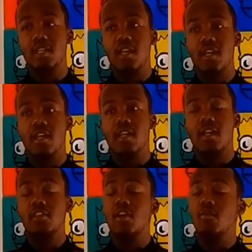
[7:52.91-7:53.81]
and
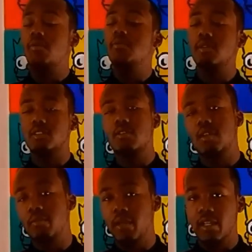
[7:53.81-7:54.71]
I thought we was gonna
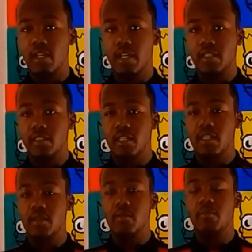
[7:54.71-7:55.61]
get married, like I
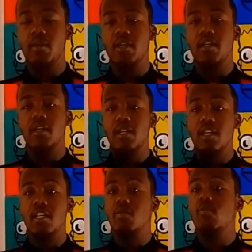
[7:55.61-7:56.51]
said, but
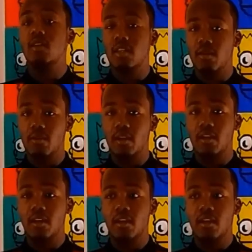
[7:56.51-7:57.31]
it didn't work that way.